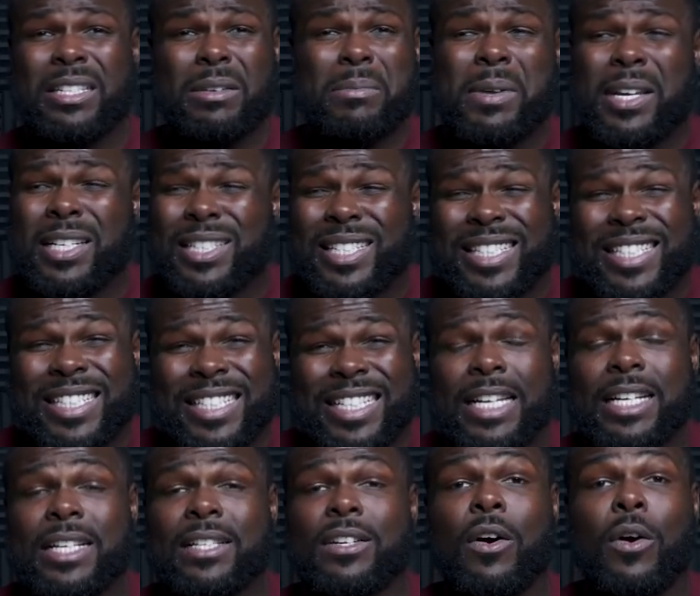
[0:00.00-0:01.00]
to me just
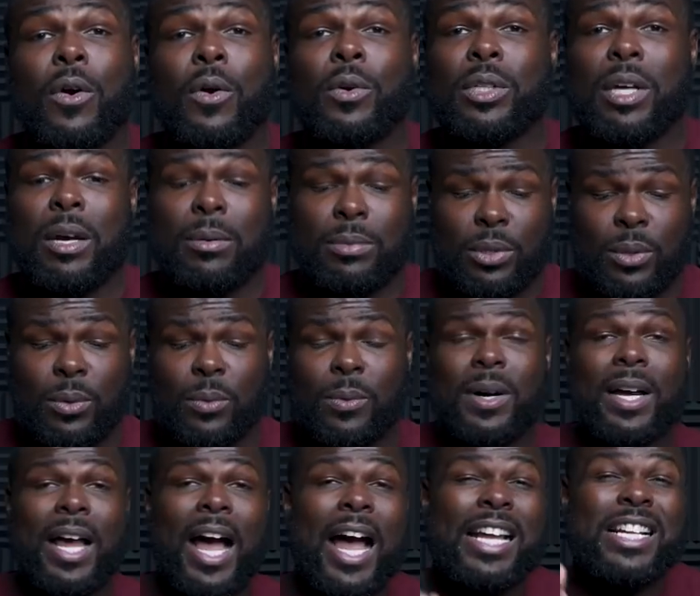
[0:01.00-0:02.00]
didn't hold up to
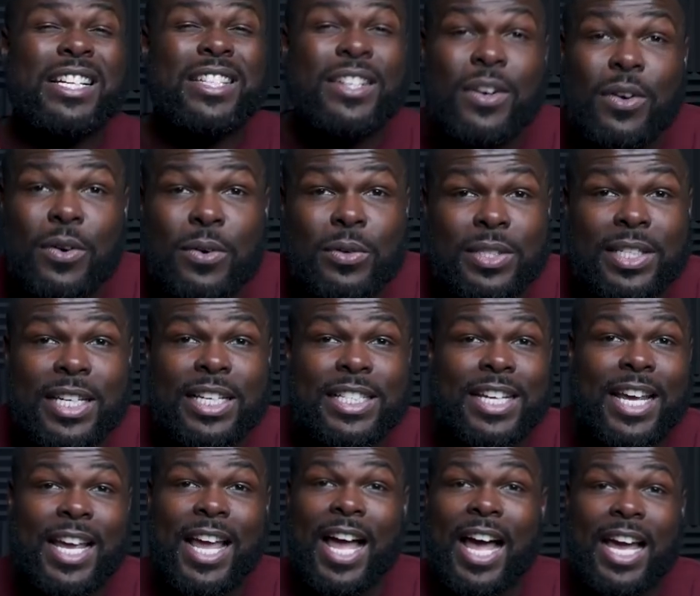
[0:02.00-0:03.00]
what I know
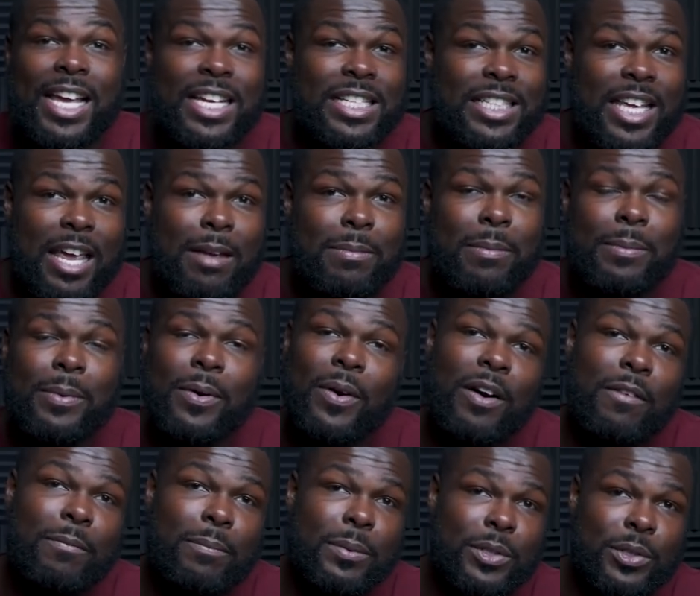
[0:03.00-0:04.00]
DJI is
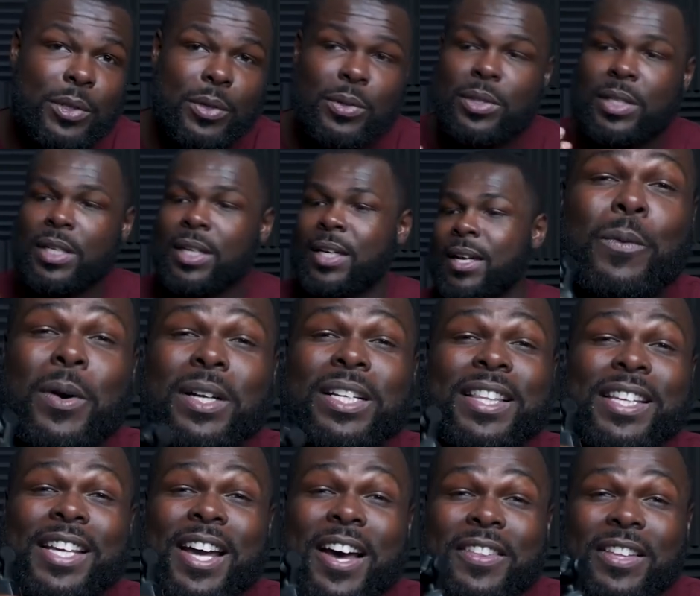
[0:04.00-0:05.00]
capable of producing. One
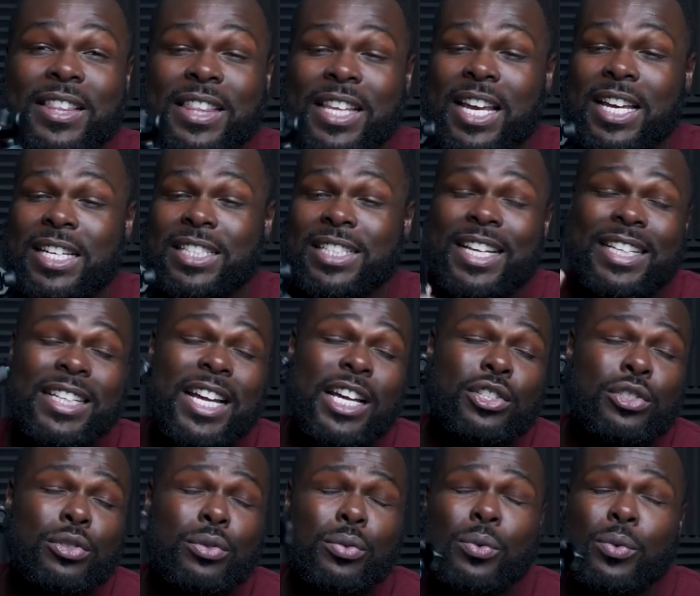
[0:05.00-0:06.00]
of the other things that
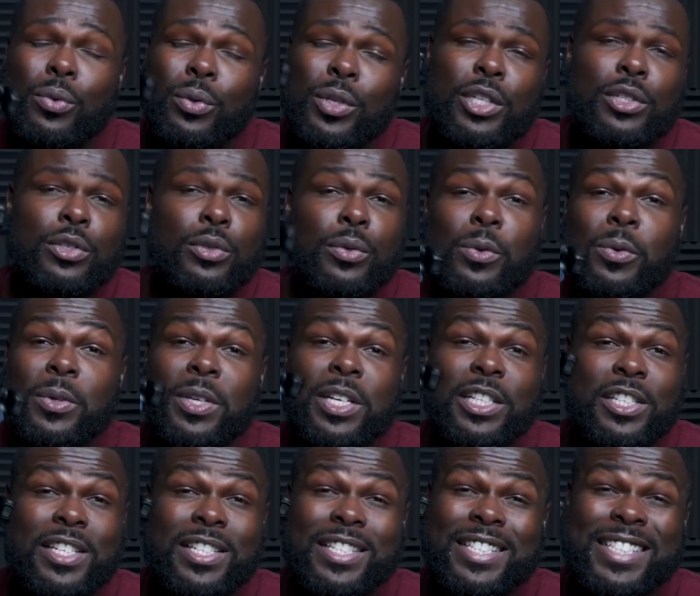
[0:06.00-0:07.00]
I truly, truly
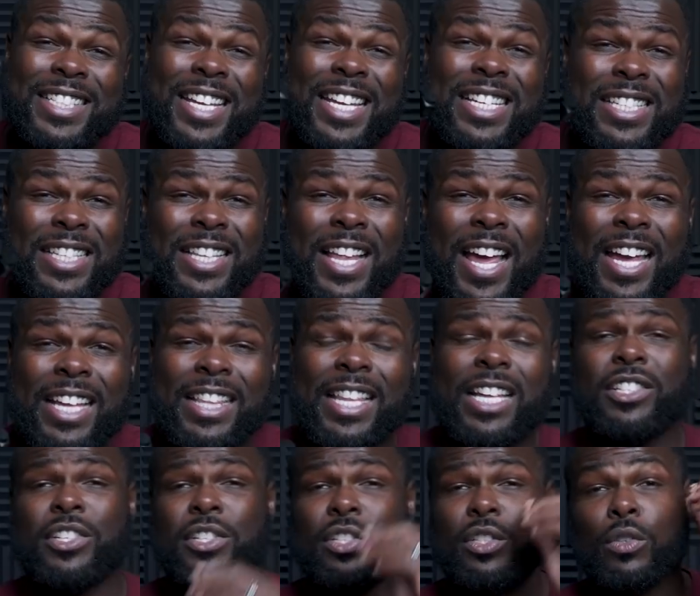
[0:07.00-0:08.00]
just dislike,
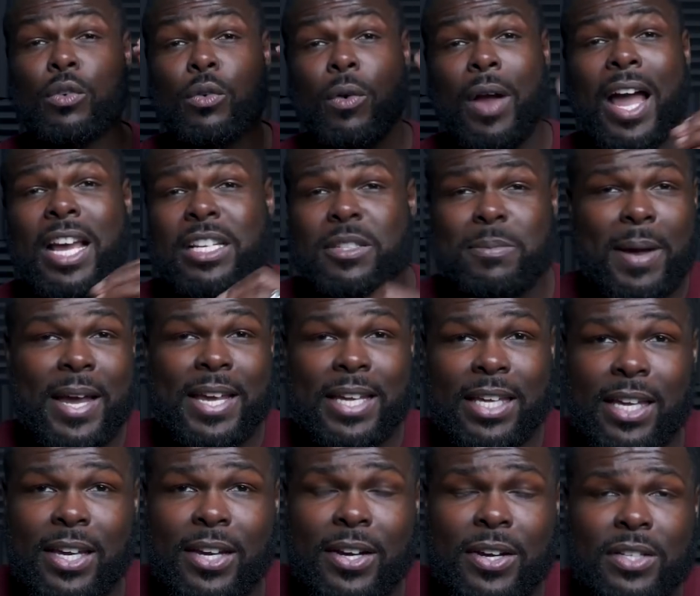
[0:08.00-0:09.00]
that just grinds my
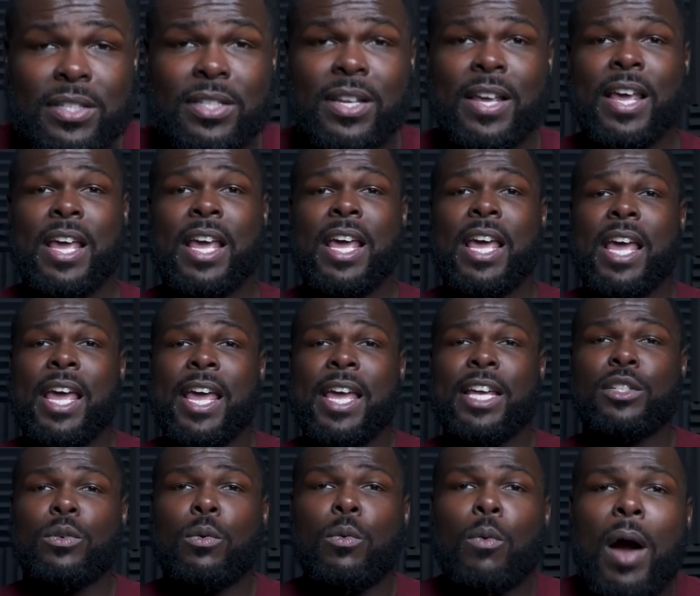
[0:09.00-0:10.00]
gears,
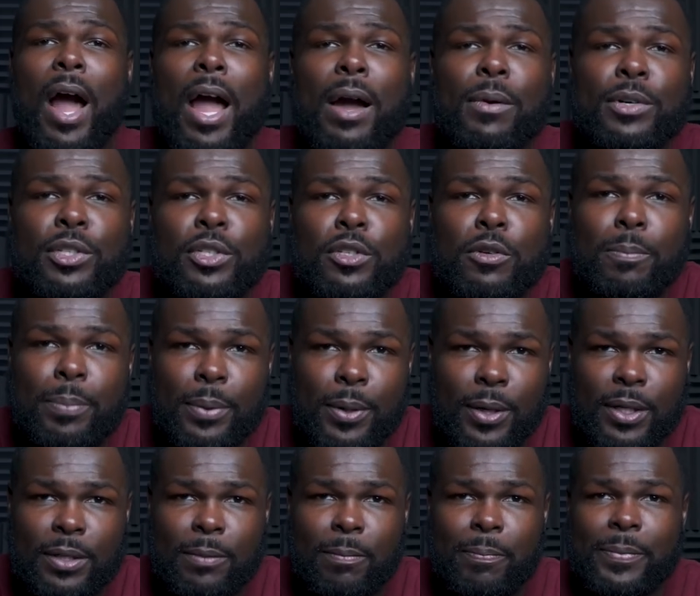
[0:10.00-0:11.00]
is why would you
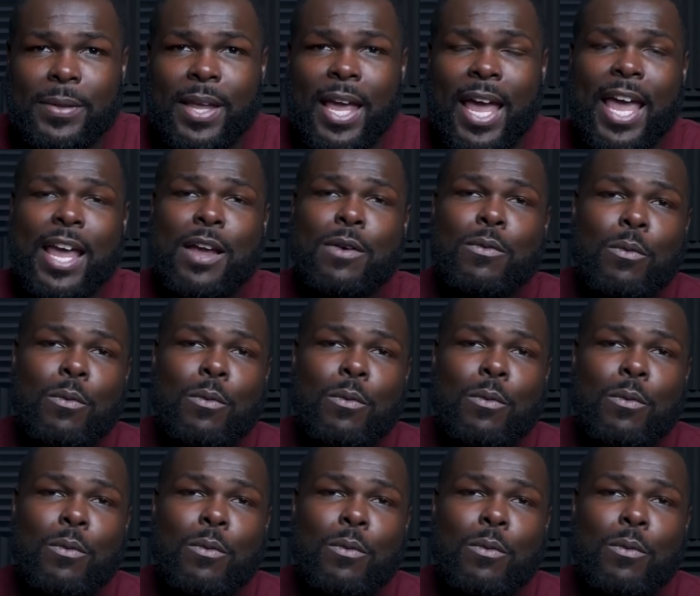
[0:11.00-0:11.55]
put a